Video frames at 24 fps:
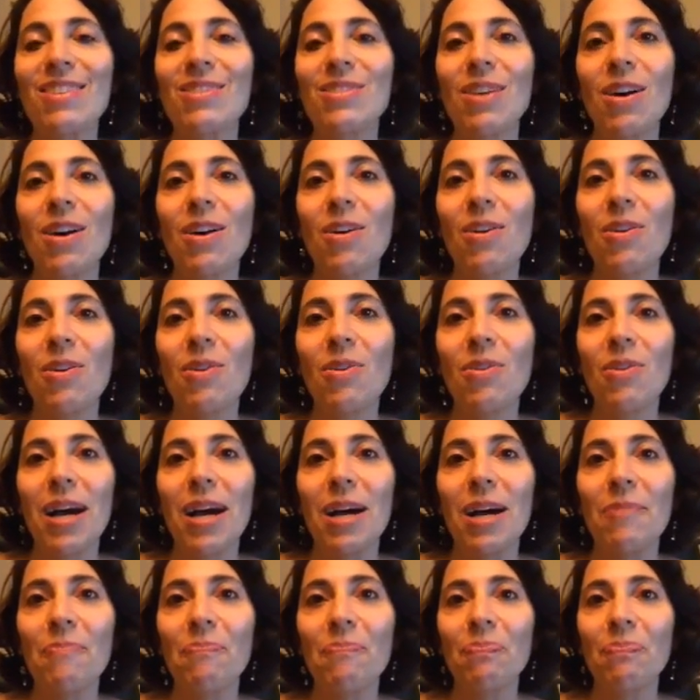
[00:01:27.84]
So
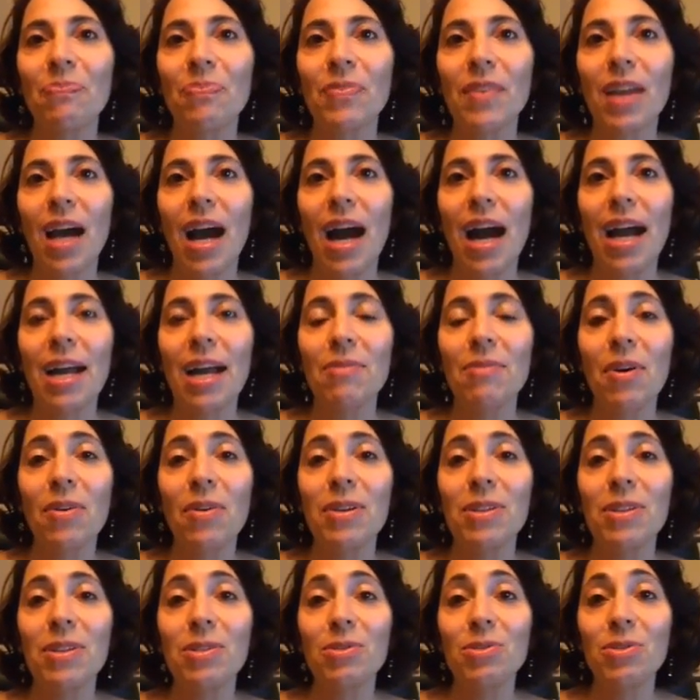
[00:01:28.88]
I am
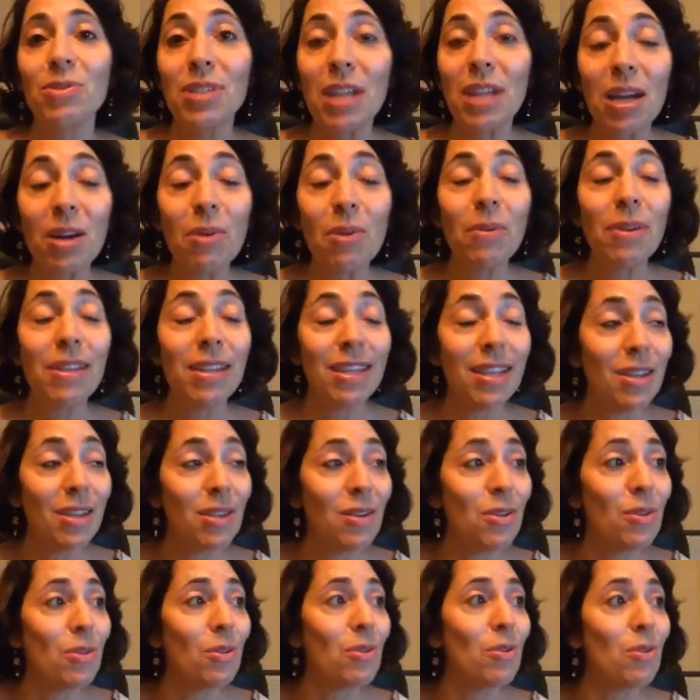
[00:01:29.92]
going to share with
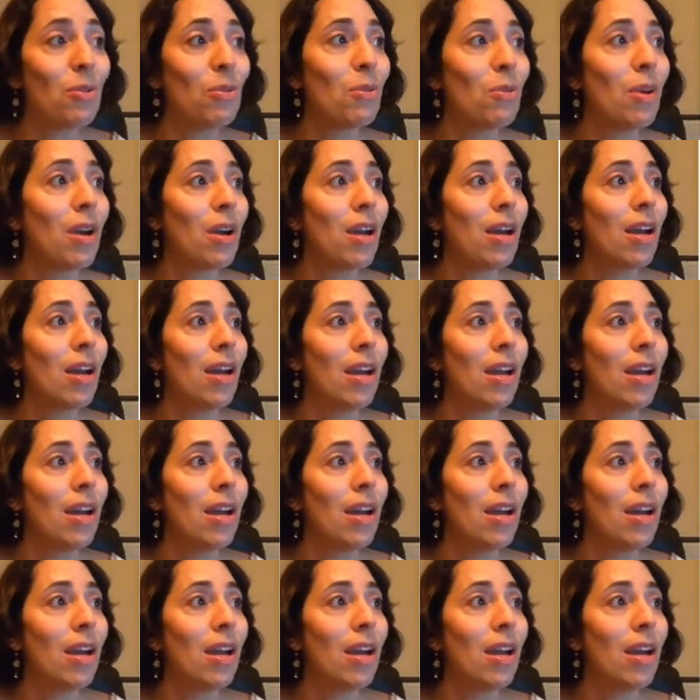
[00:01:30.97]
you